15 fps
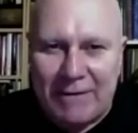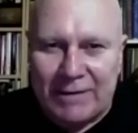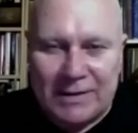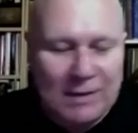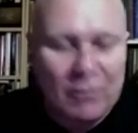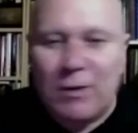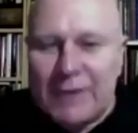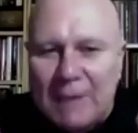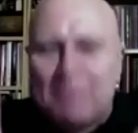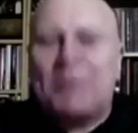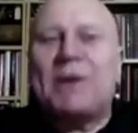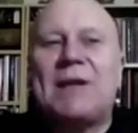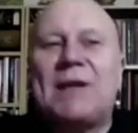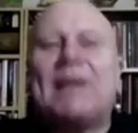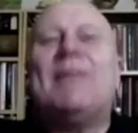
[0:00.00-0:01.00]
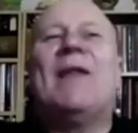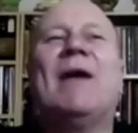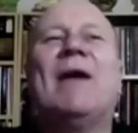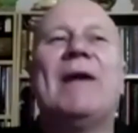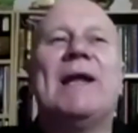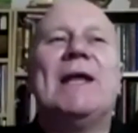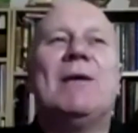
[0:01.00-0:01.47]
So, put it in there
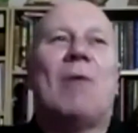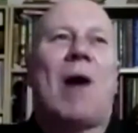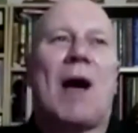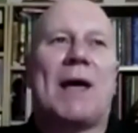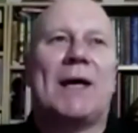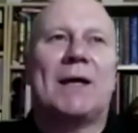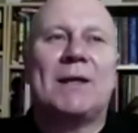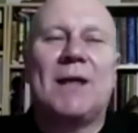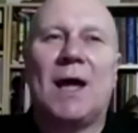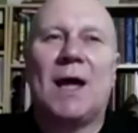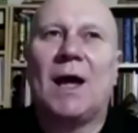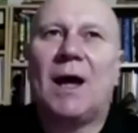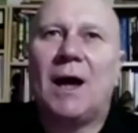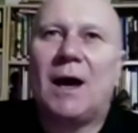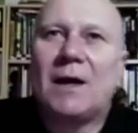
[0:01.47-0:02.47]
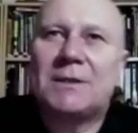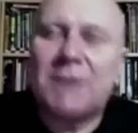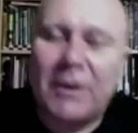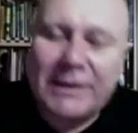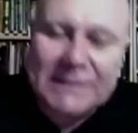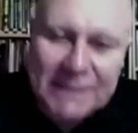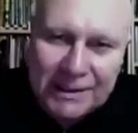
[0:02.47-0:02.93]
anyway, and so
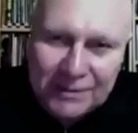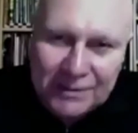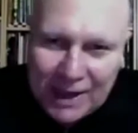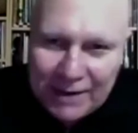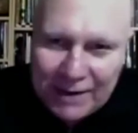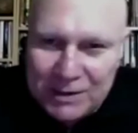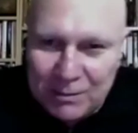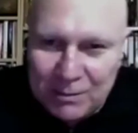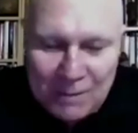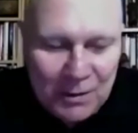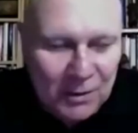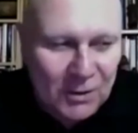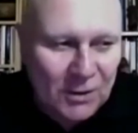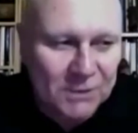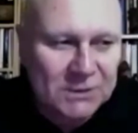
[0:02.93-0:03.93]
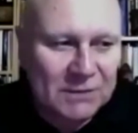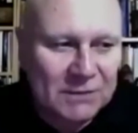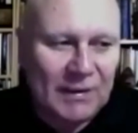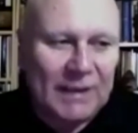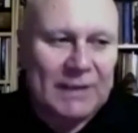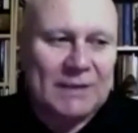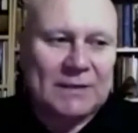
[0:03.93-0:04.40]
it's in there. It's in my book Gods of
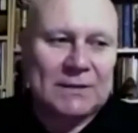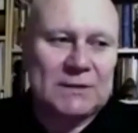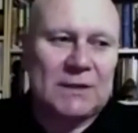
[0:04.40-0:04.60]
Eden. So